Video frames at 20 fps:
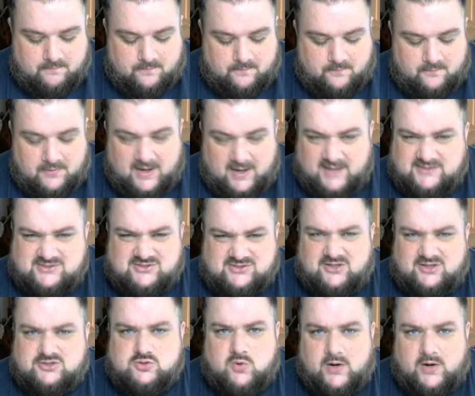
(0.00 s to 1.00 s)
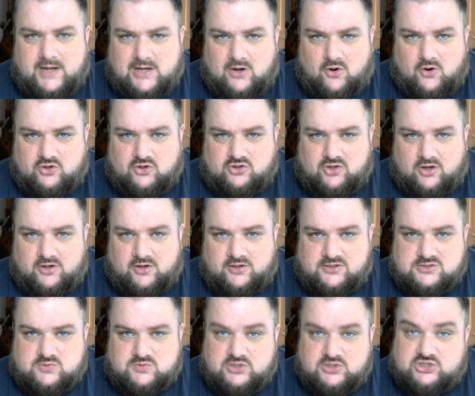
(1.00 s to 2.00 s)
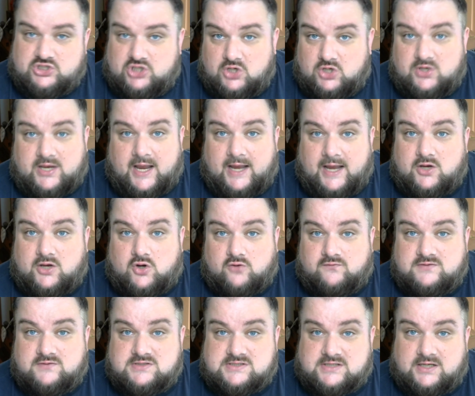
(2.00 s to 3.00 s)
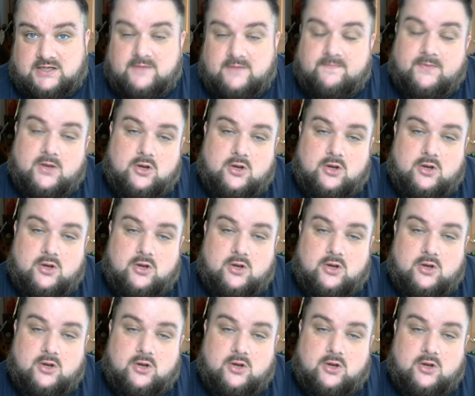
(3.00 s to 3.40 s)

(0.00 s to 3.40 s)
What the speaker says: pledged $29, which in UK currency